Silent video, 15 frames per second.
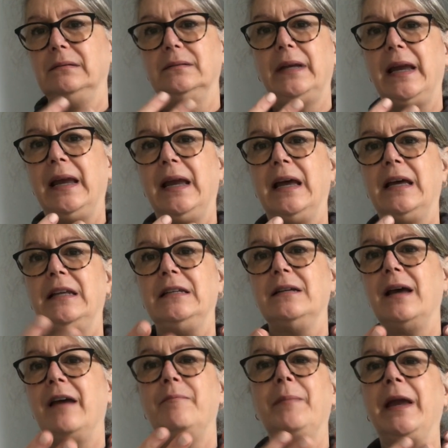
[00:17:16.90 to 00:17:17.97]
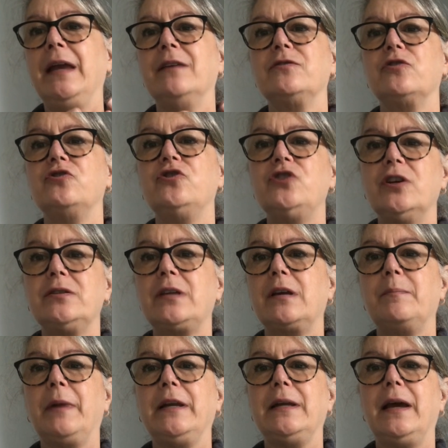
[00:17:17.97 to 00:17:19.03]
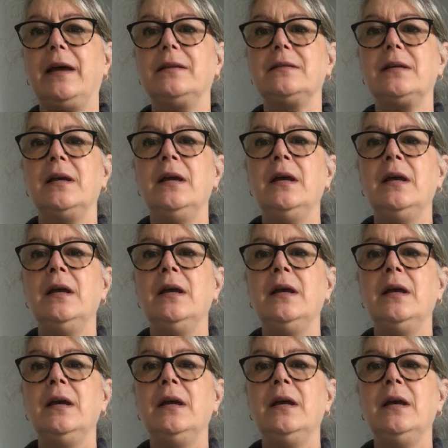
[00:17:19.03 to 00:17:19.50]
and my hands are just like my dad's.